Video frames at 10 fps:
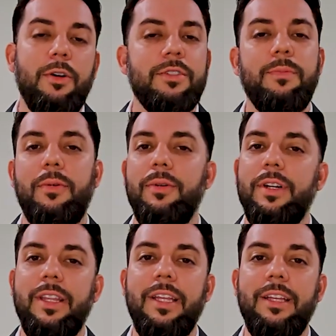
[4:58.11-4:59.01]
important
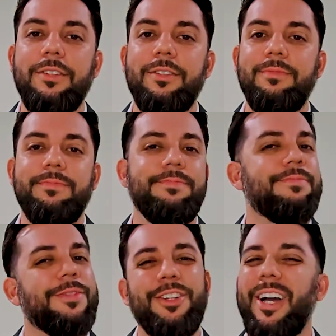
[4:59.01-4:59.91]
thing is
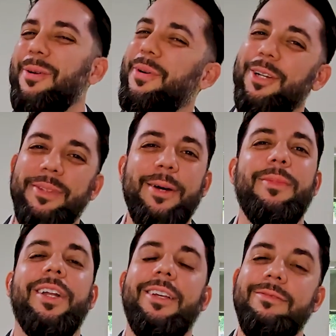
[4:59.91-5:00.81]
you gotta put up that money,